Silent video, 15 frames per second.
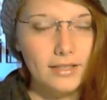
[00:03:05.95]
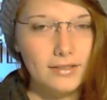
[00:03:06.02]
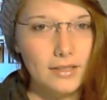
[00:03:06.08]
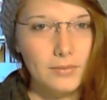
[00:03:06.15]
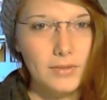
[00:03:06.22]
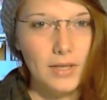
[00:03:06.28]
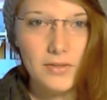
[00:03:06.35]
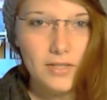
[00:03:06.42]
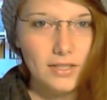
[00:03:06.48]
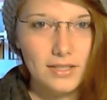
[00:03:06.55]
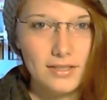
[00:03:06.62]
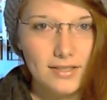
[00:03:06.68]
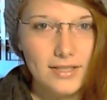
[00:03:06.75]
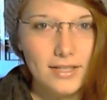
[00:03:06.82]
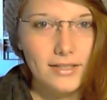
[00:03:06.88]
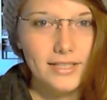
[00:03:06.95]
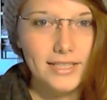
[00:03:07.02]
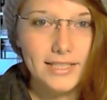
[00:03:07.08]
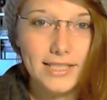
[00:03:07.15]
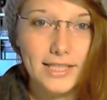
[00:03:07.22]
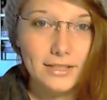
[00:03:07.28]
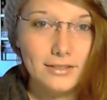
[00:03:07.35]
and sometimes unnecessary
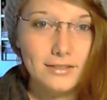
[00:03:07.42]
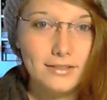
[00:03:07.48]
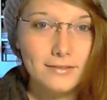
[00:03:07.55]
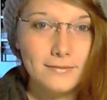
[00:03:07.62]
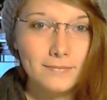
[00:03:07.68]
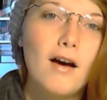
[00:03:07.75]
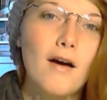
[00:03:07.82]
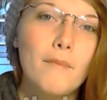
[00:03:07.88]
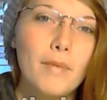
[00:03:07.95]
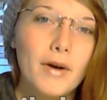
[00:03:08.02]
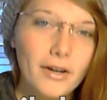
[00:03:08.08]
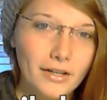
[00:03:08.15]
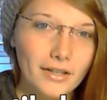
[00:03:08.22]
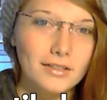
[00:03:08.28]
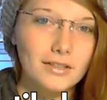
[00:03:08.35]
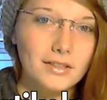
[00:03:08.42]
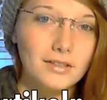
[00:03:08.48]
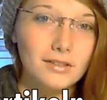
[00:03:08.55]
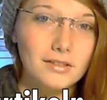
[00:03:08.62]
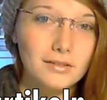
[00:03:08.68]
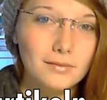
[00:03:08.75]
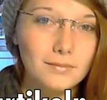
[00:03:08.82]
details.
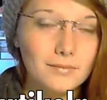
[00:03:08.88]
Particles.